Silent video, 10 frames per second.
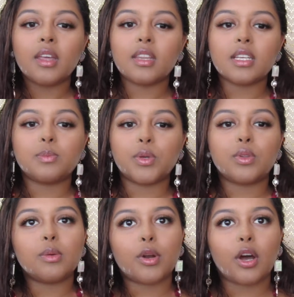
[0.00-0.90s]
these
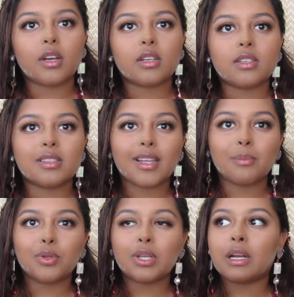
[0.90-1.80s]
beauty bloggers, they're
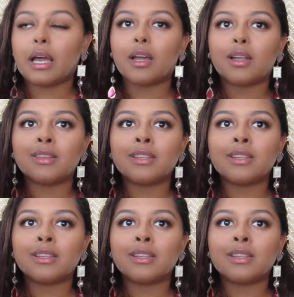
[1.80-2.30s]
putting like